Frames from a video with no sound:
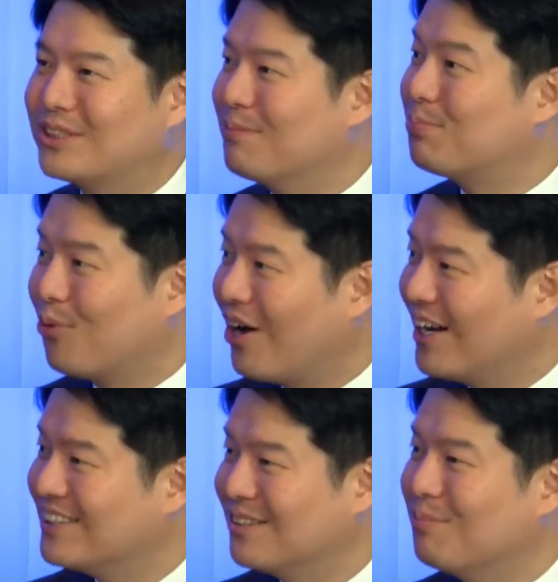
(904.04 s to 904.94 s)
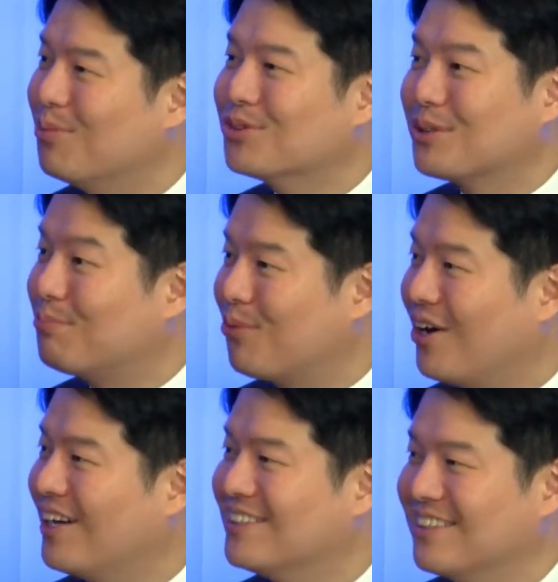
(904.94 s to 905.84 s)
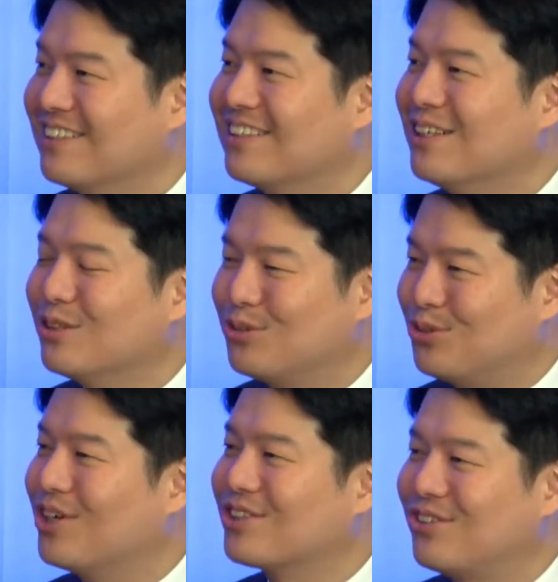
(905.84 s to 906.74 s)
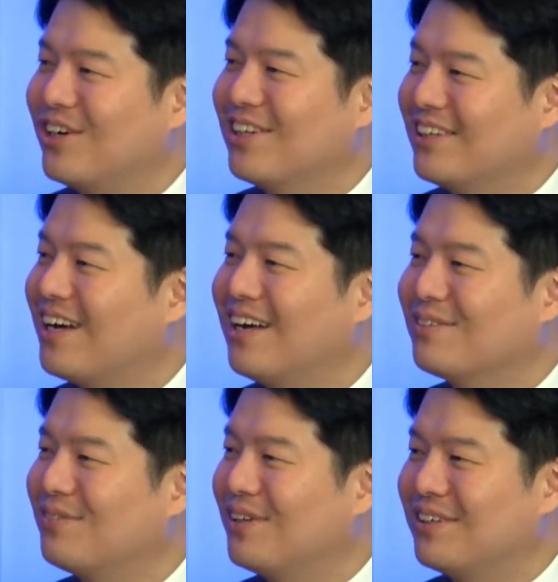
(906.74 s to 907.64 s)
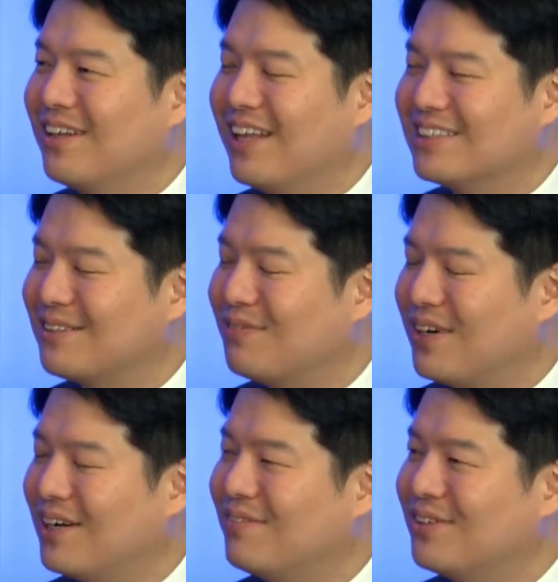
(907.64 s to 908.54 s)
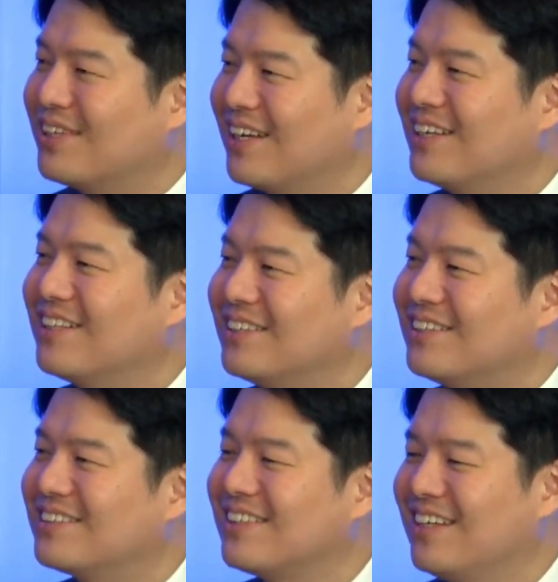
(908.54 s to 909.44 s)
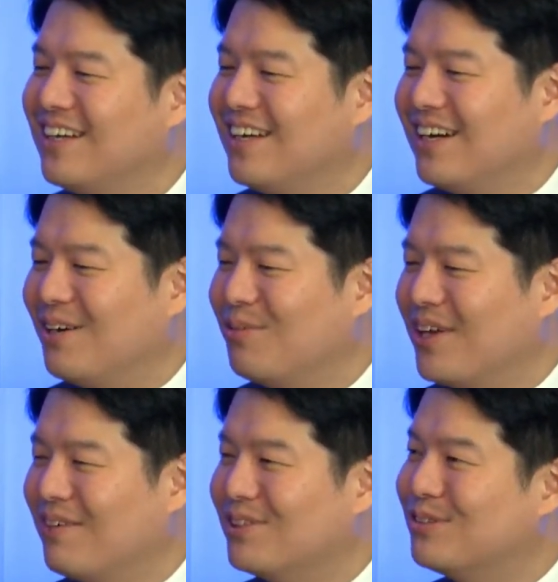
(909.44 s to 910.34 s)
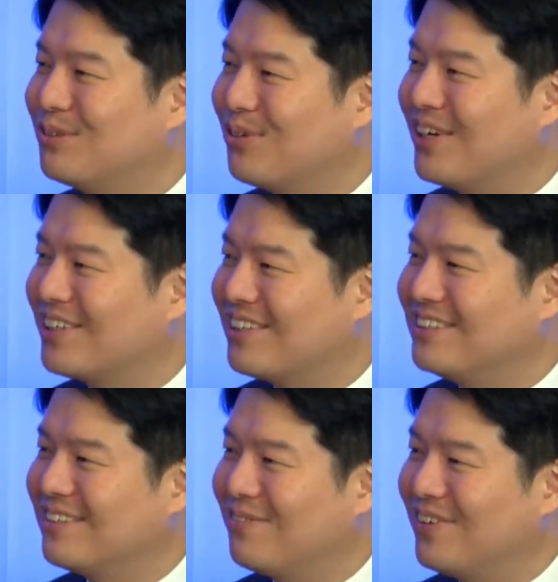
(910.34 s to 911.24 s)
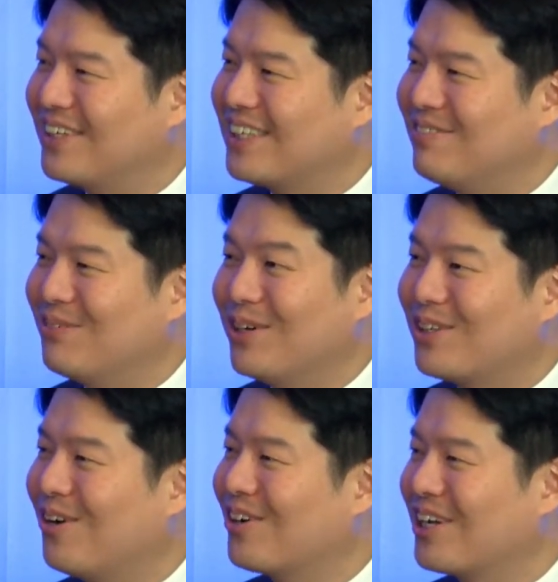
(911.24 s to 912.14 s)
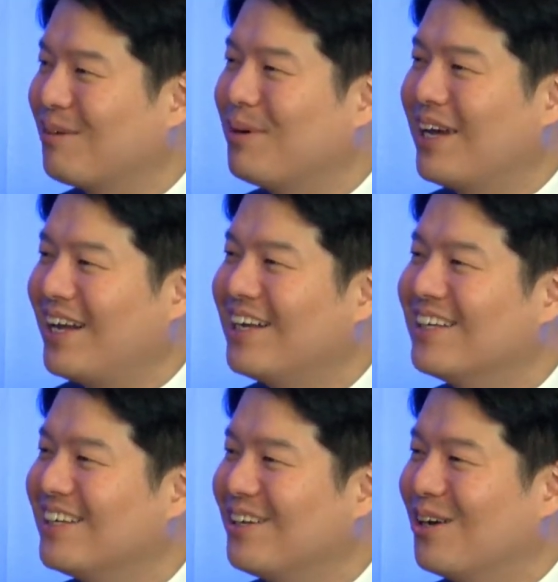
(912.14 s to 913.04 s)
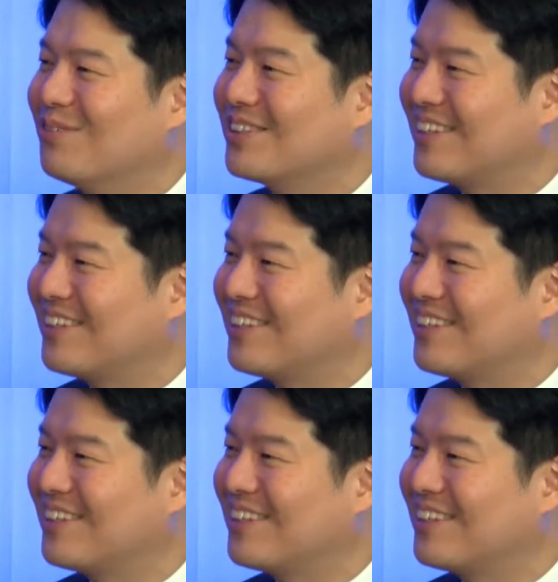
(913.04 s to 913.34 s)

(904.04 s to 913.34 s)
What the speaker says: surprising, the most surprising drug trial in heart failure in the last 5 or 10 years. We have a drug that is effective, and we're talking about NNT of